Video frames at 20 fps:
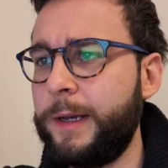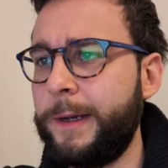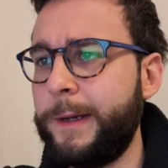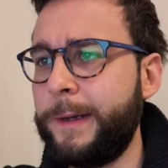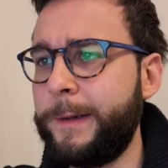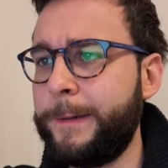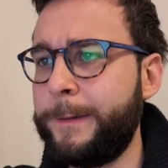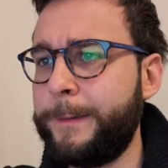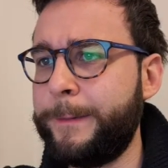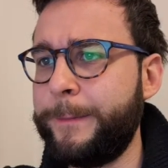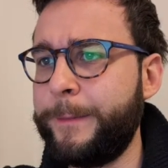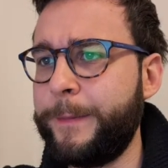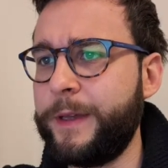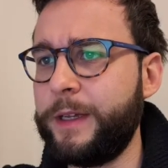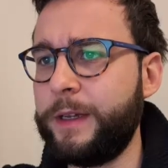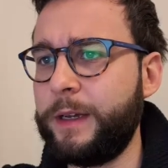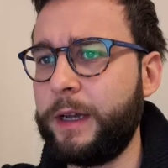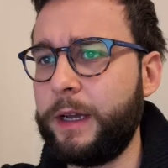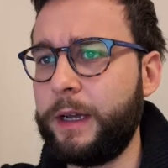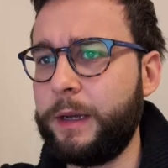
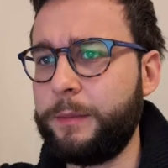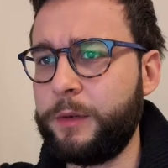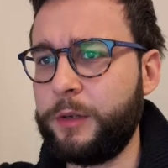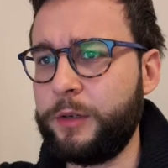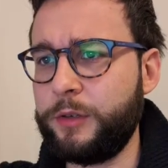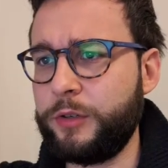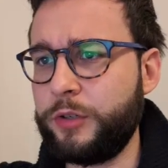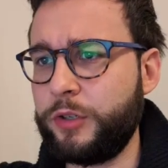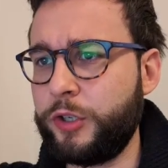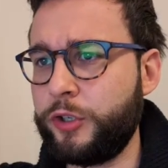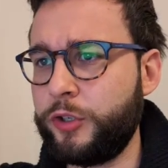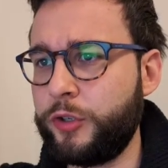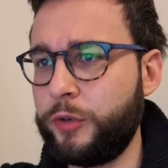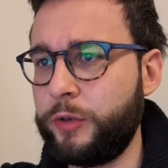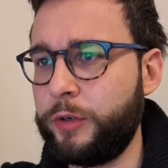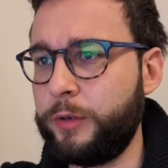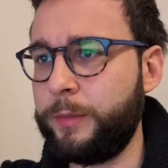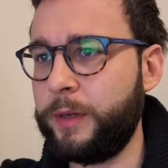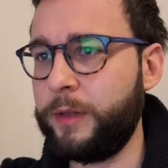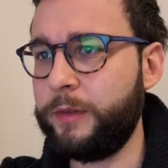not
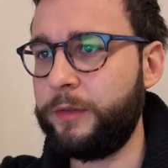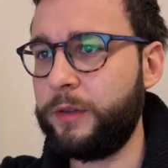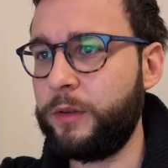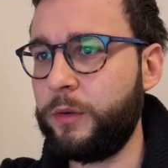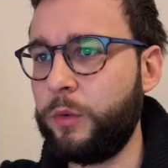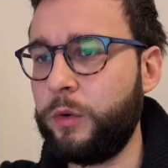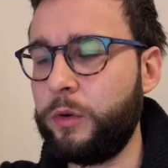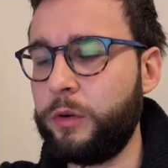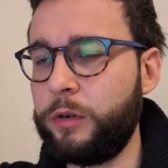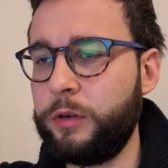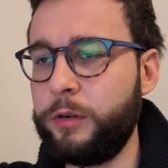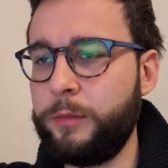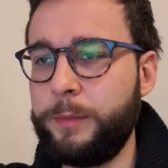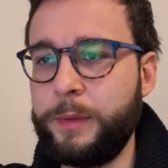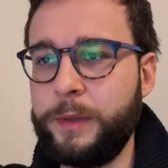sure about the order,